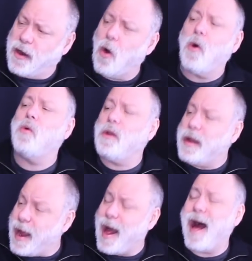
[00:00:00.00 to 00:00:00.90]
And that
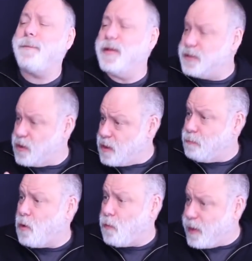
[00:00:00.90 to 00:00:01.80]
only
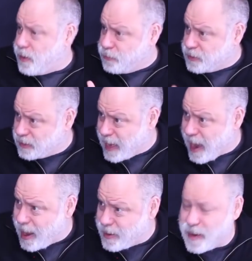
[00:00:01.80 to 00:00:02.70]
happens in the moment you
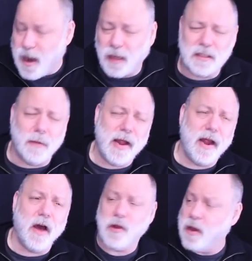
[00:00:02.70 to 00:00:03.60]
stand it, not
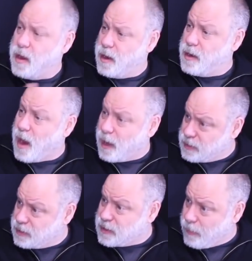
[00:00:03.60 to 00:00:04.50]
someday other.
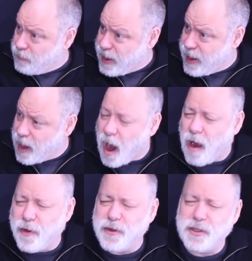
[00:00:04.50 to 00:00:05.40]
You
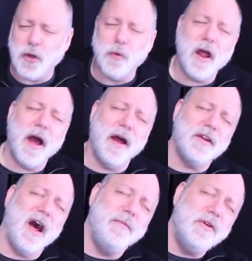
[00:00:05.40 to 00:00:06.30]
see, you
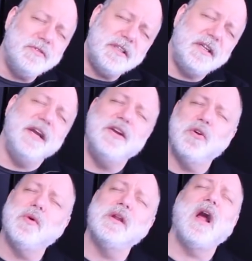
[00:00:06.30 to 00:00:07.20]
rely on time. You
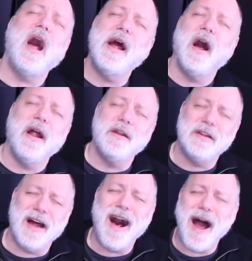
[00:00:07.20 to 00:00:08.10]
see, you rely
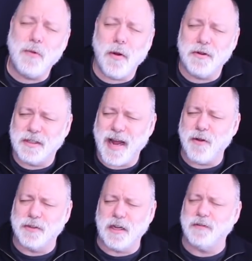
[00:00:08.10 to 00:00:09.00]
on time to
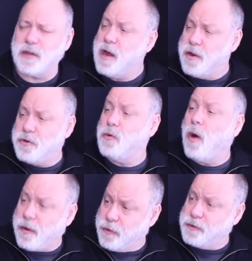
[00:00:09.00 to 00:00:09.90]
understand yourselves.
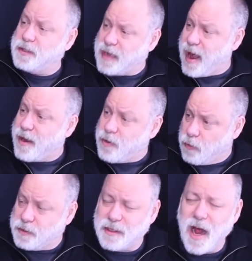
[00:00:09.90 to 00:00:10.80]
To
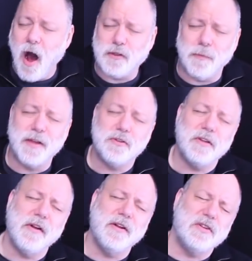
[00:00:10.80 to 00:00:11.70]
understand yourself,
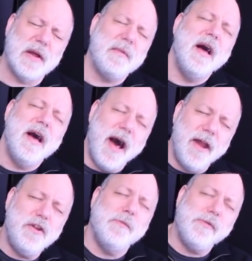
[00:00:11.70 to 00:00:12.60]
you place yourself in this time.
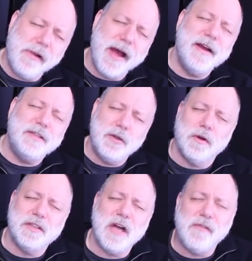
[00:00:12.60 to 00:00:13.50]
And you
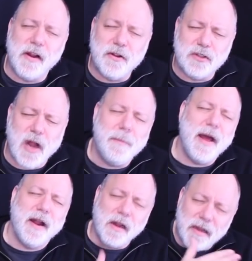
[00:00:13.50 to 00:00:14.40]
place yourself in this
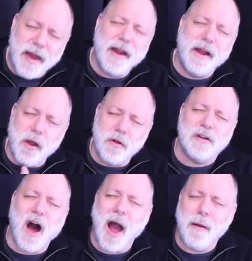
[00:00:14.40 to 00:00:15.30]
time, in a
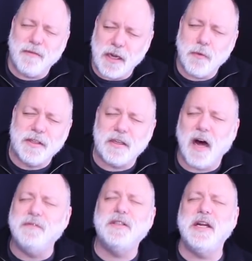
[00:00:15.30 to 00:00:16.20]
linear time of
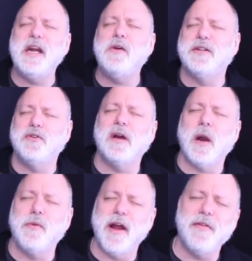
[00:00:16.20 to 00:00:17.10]
sequence of
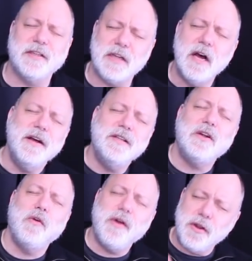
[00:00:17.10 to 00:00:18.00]
comprehend things,
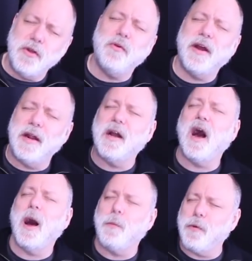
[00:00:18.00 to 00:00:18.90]
so that you
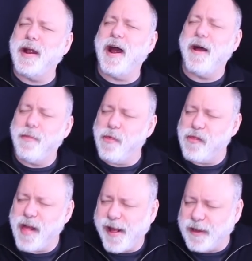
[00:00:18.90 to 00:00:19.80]
can
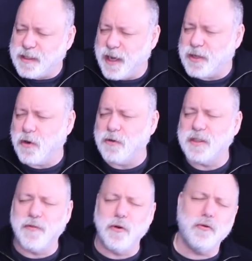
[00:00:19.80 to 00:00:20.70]
comprehend things. The
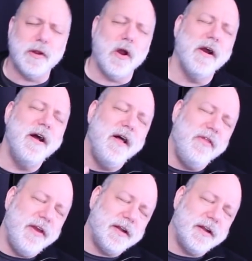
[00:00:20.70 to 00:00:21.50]
eternal self that you truly are.